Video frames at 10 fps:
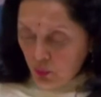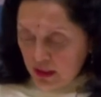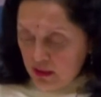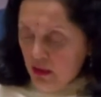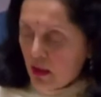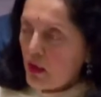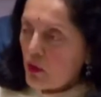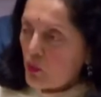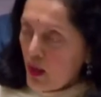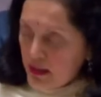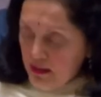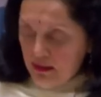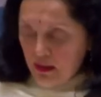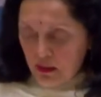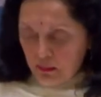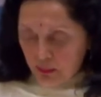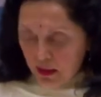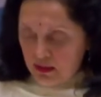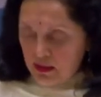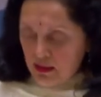of wheat, rice,
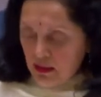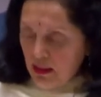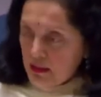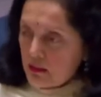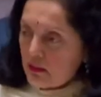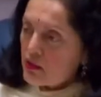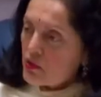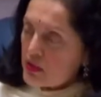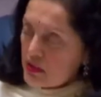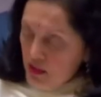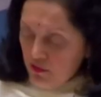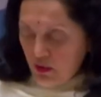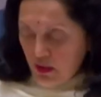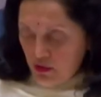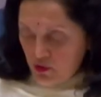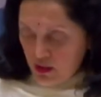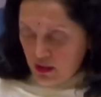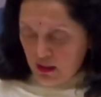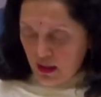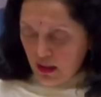pulses, and lentils to several
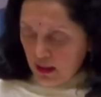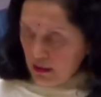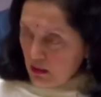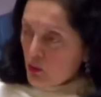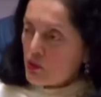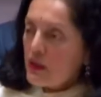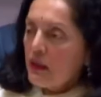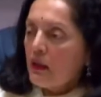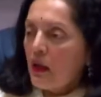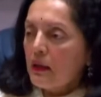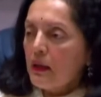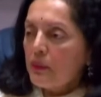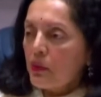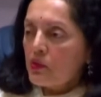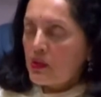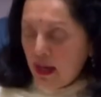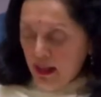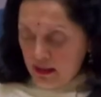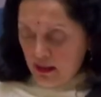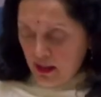countries, including in our neighborhood
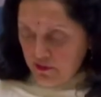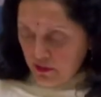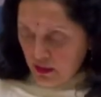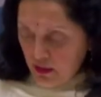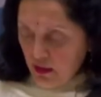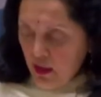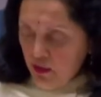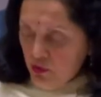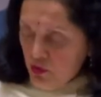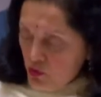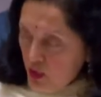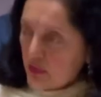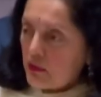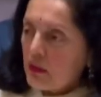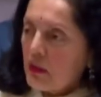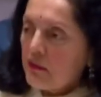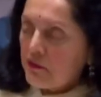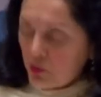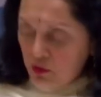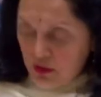and Africa, to strengthen
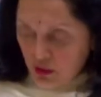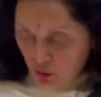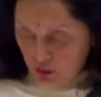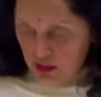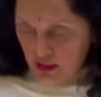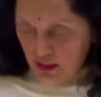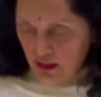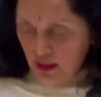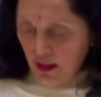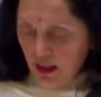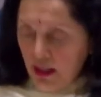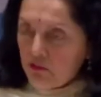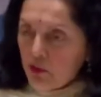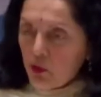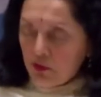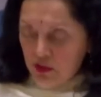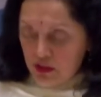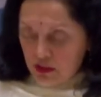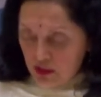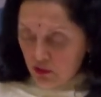food security in view of the
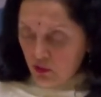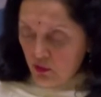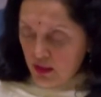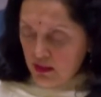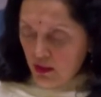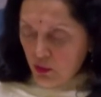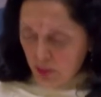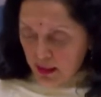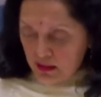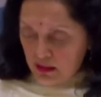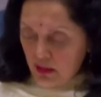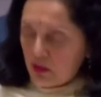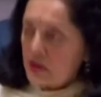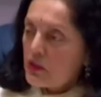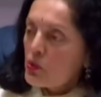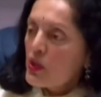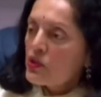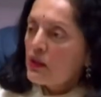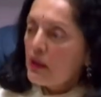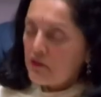deteriorating humanitarian
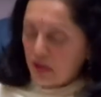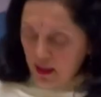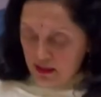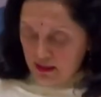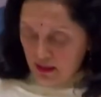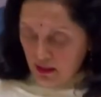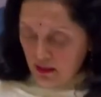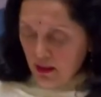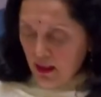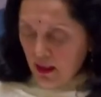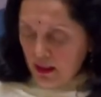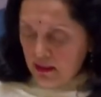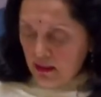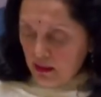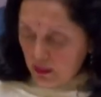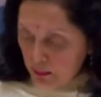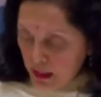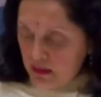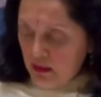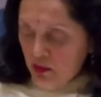situation in Afghanistan, India
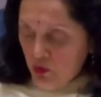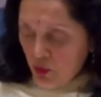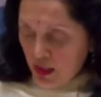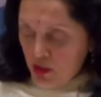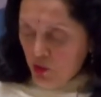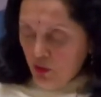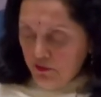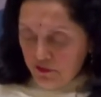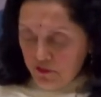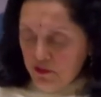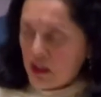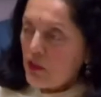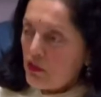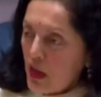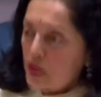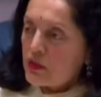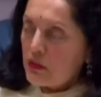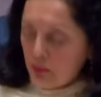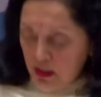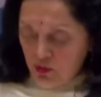commenced the donation of
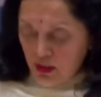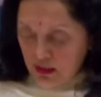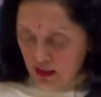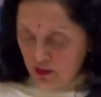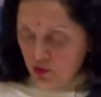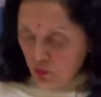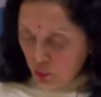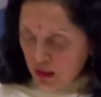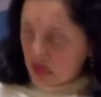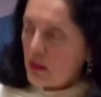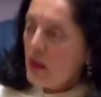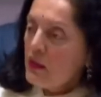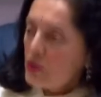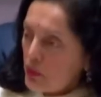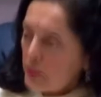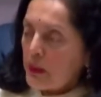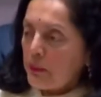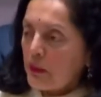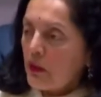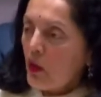50,000 metric tons of wheat to the
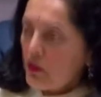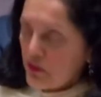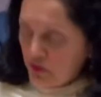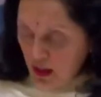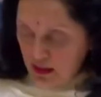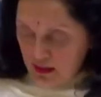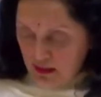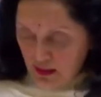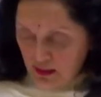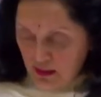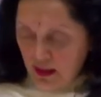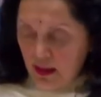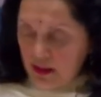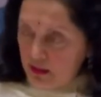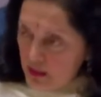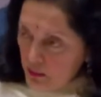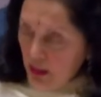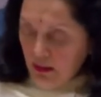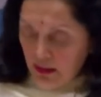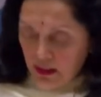people of Afghanistan.
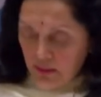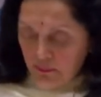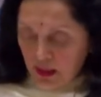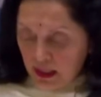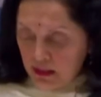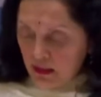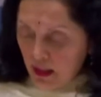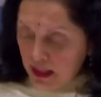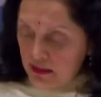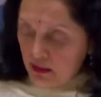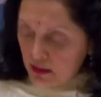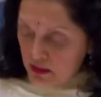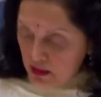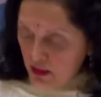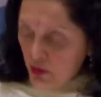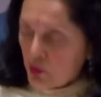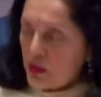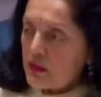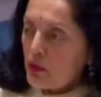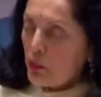Similarly, India has
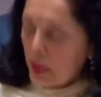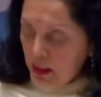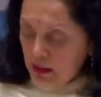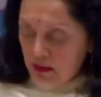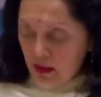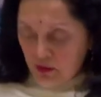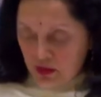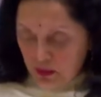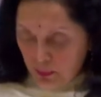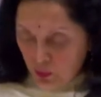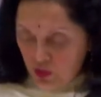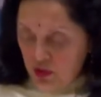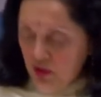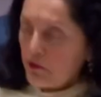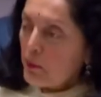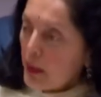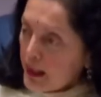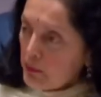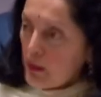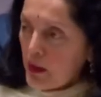continued its humanitarian support for
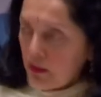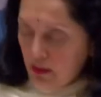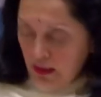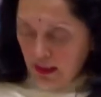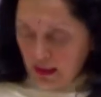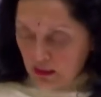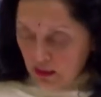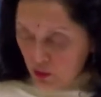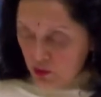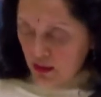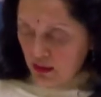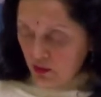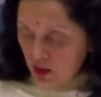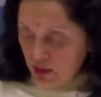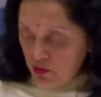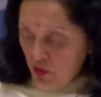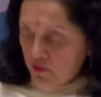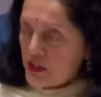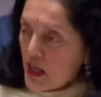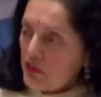Myanmar, including a grant
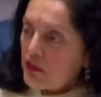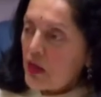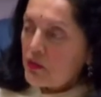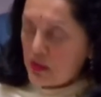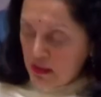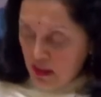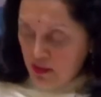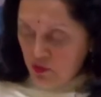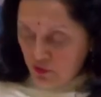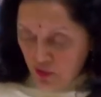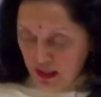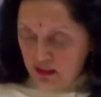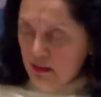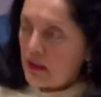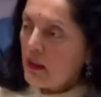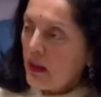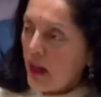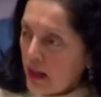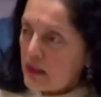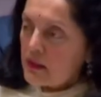of 10,000 tons of rice
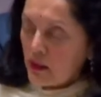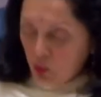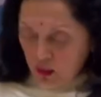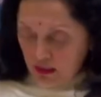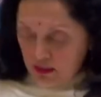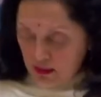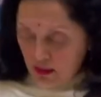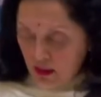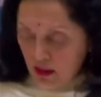and wheat.